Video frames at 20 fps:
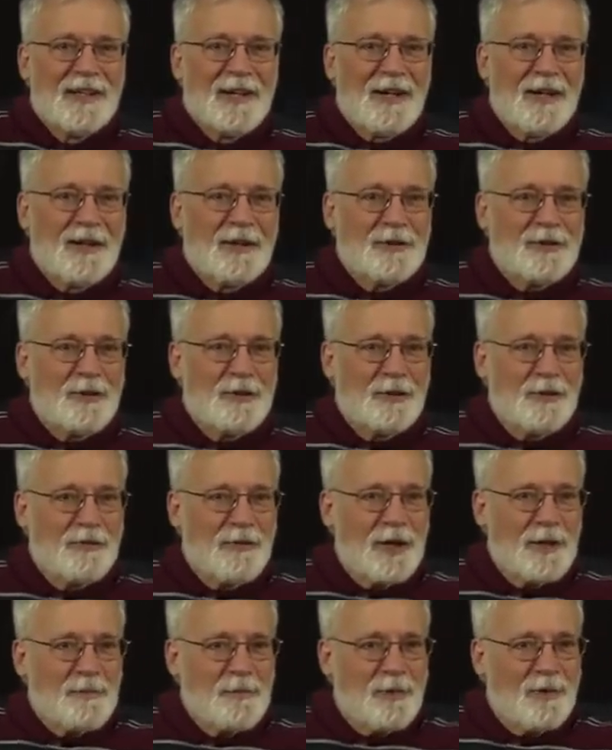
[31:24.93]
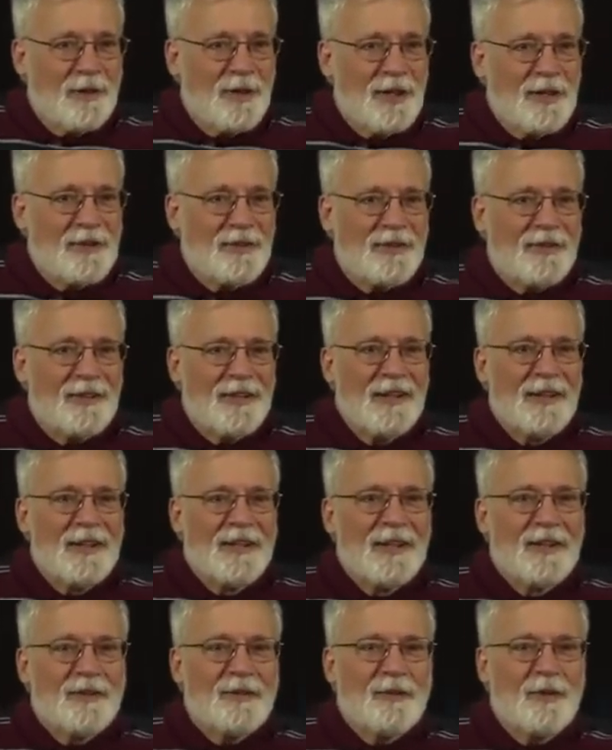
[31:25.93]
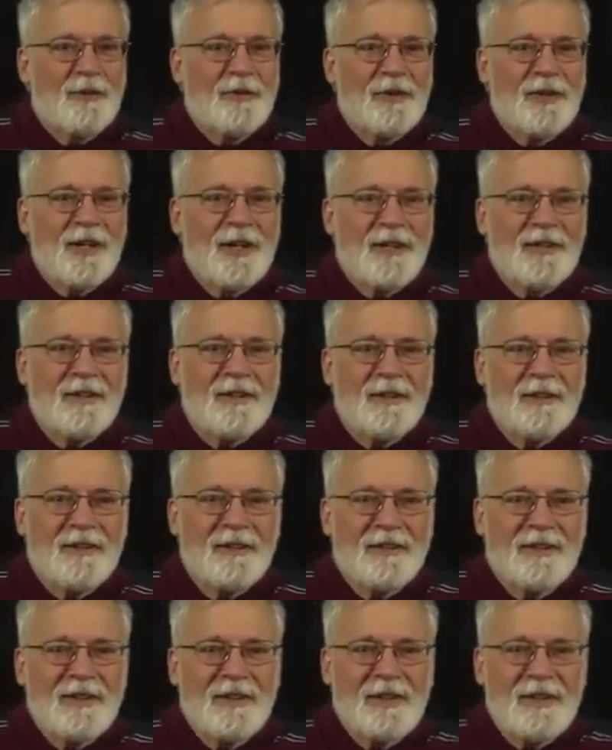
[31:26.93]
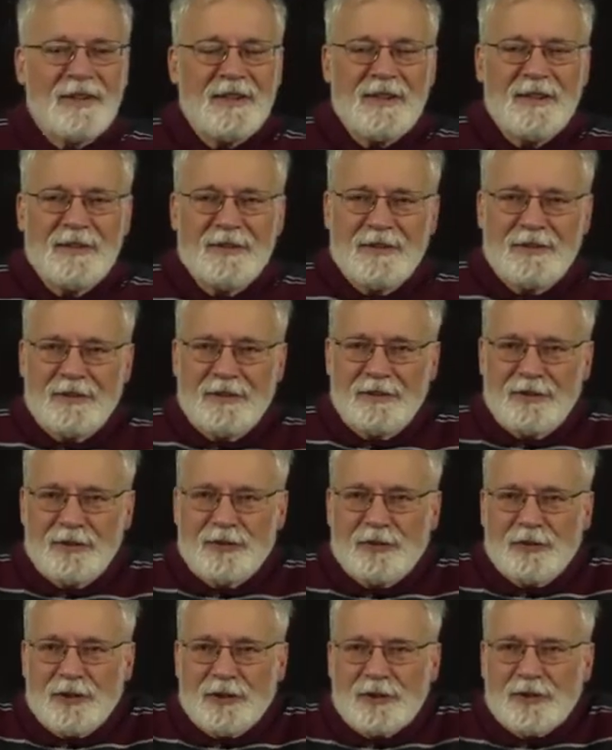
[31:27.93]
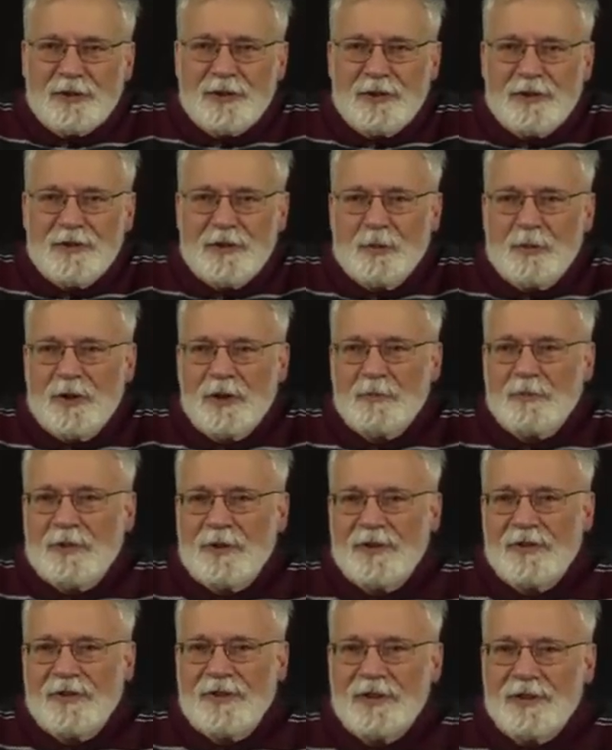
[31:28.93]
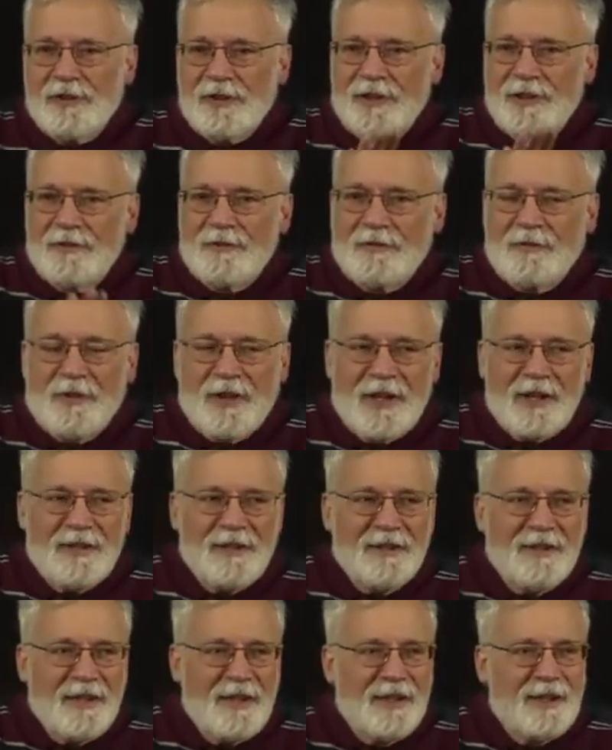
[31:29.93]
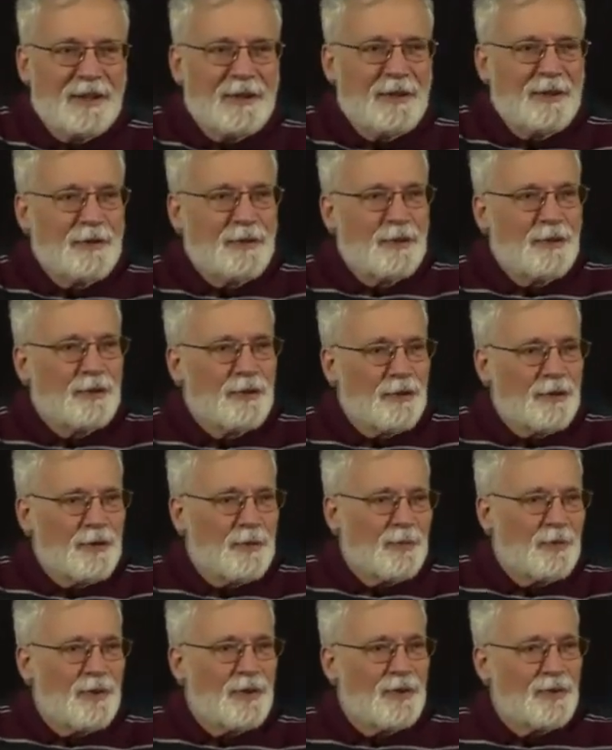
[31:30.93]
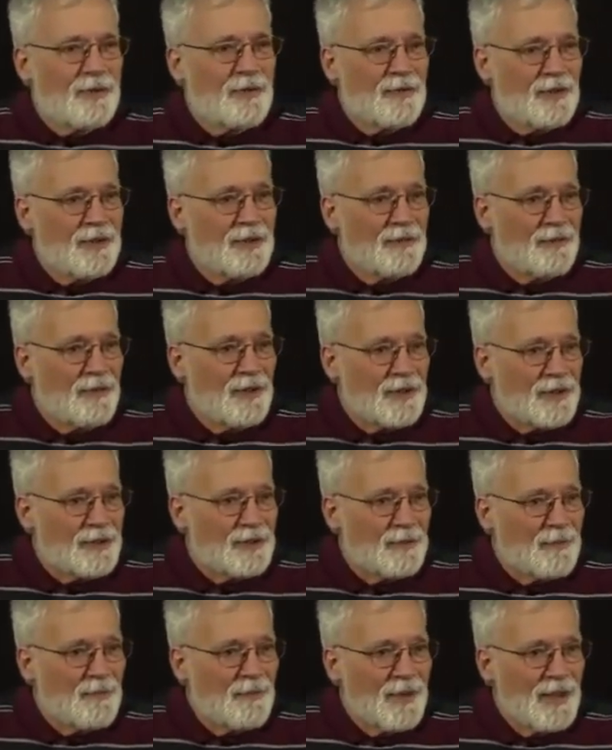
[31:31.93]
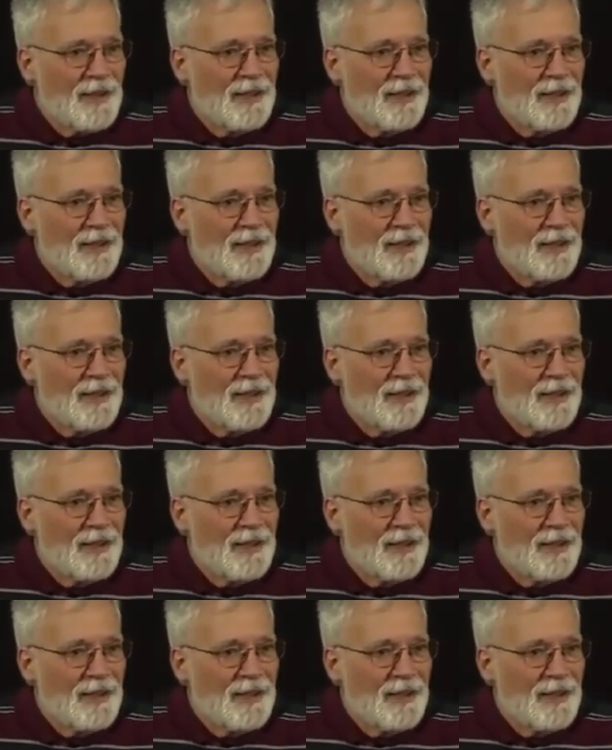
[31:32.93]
uh, to the right place so that the it, structure of the white blood cell can flatten and it can go to the place of the infection.